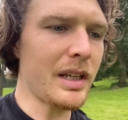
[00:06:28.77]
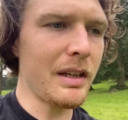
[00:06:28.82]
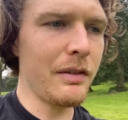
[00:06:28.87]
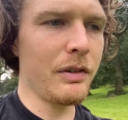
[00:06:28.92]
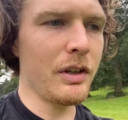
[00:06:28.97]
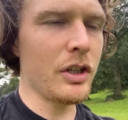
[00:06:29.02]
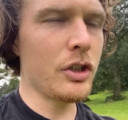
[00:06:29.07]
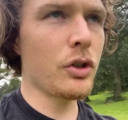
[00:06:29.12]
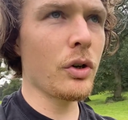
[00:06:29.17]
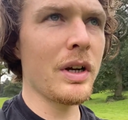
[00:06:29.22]
If
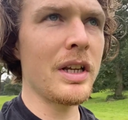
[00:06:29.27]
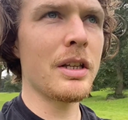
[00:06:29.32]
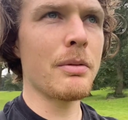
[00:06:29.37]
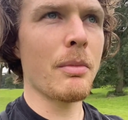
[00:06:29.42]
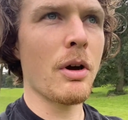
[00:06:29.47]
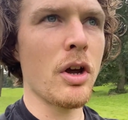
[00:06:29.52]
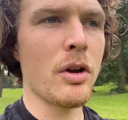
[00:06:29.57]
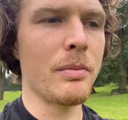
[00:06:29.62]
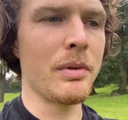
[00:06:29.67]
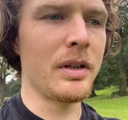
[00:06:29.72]
you're enjoying the
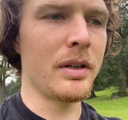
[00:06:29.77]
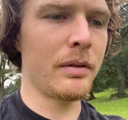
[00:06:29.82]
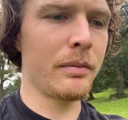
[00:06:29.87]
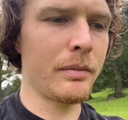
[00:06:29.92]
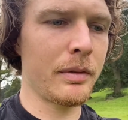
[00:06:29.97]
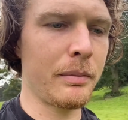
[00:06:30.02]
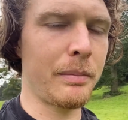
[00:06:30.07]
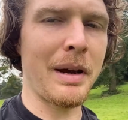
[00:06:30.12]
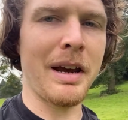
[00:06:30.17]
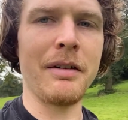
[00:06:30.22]

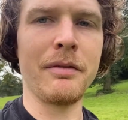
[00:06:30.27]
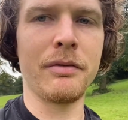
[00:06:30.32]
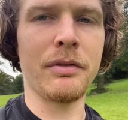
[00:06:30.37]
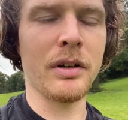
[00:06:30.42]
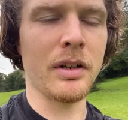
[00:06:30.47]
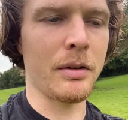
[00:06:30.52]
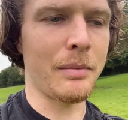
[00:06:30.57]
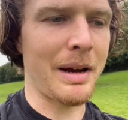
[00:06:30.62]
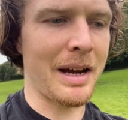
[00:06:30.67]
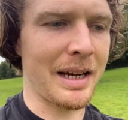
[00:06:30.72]
moment, paying for it
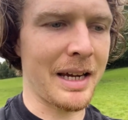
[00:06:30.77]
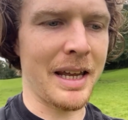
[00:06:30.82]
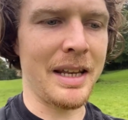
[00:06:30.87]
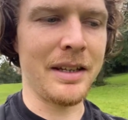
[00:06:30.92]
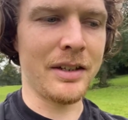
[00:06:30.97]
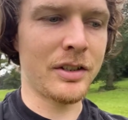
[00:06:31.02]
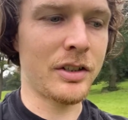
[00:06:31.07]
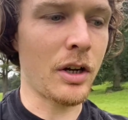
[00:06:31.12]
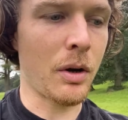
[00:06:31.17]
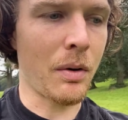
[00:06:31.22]
on the back
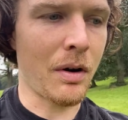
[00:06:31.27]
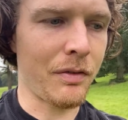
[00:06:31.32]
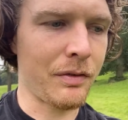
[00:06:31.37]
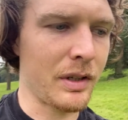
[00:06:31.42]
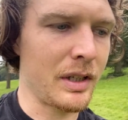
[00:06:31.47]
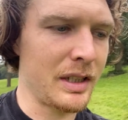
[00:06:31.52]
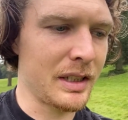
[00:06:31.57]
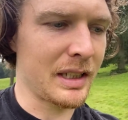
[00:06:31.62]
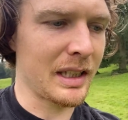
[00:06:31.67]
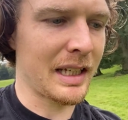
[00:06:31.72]
end, so
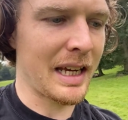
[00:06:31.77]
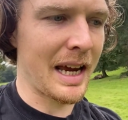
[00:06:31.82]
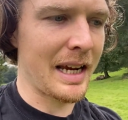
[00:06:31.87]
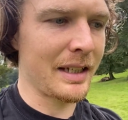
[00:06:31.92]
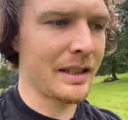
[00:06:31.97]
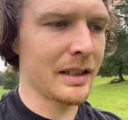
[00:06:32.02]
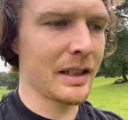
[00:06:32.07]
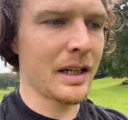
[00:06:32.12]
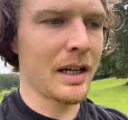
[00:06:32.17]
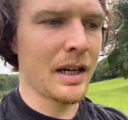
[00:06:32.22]
often is the
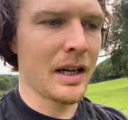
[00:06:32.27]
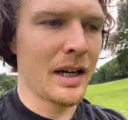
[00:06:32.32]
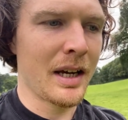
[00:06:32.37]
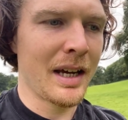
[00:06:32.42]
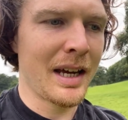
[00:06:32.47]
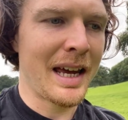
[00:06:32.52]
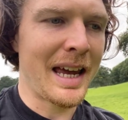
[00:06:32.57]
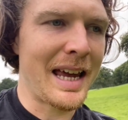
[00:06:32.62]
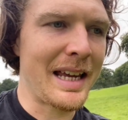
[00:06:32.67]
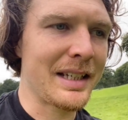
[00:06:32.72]
case.
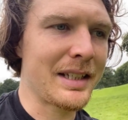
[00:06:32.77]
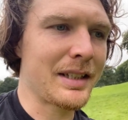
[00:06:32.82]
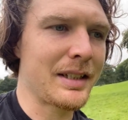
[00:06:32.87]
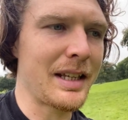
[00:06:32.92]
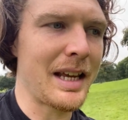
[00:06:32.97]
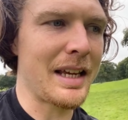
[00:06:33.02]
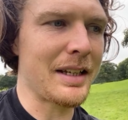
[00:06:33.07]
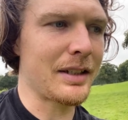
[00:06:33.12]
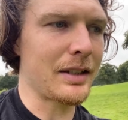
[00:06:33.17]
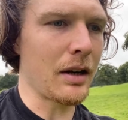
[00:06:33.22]
It's
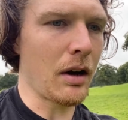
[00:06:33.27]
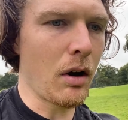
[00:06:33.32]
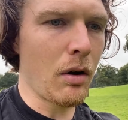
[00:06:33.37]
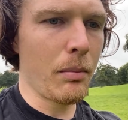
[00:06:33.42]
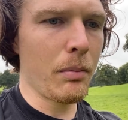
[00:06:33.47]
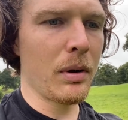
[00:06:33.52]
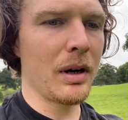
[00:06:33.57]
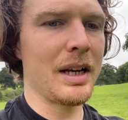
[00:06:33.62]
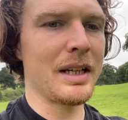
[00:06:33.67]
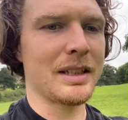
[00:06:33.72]
the
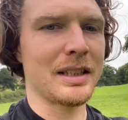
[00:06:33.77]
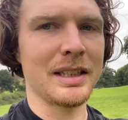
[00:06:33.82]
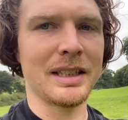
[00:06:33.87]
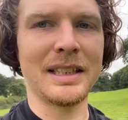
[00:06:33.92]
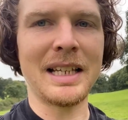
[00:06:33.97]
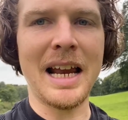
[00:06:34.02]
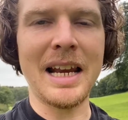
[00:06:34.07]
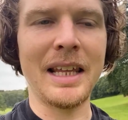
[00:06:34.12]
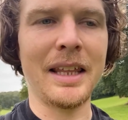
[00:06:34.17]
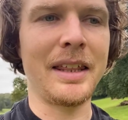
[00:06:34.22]
humble, it's the
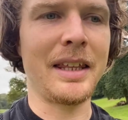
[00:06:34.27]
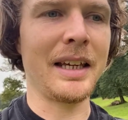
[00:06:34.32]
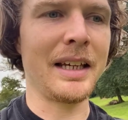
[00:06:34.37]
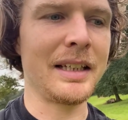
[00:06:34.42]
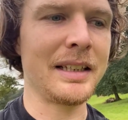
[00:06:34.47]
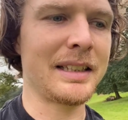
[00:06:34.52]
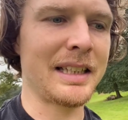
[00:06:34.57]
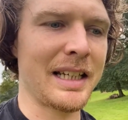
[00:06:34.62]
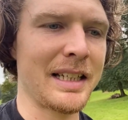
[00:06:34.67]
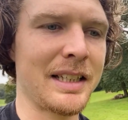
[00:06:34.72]
steady
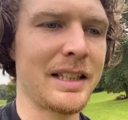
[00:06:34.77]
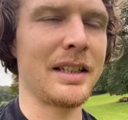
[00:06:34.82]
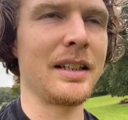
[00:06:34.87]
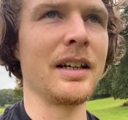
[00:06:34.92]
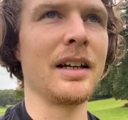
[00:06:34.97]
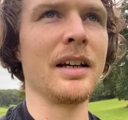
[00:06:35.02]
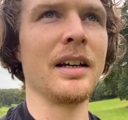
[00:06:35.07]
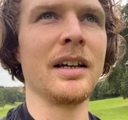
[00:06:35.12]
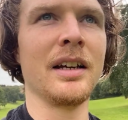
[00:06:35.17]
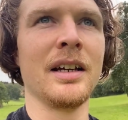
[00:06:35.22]
things, it's
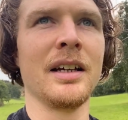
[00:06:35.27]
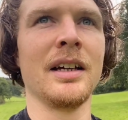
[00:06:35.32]
the